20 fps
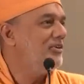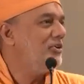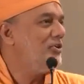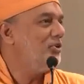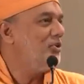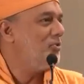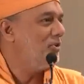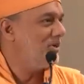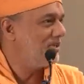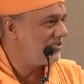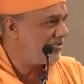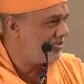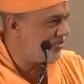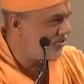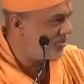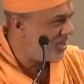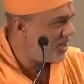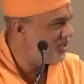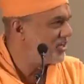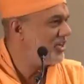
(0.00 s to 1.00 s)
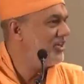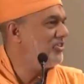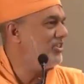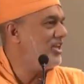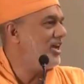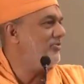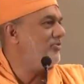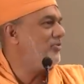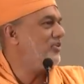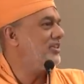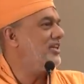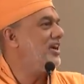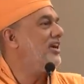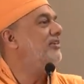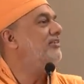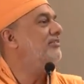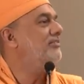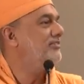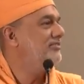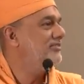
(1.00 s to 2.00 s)
You are stationed there for
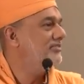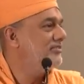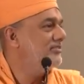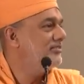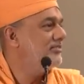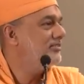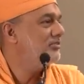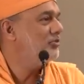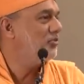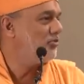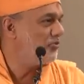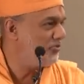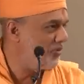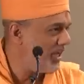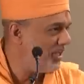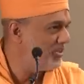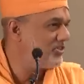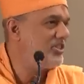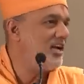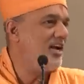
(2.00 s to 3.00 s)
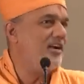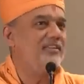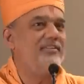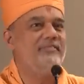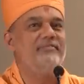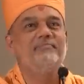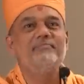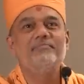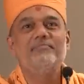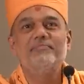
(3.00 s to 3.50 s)
that, to face that.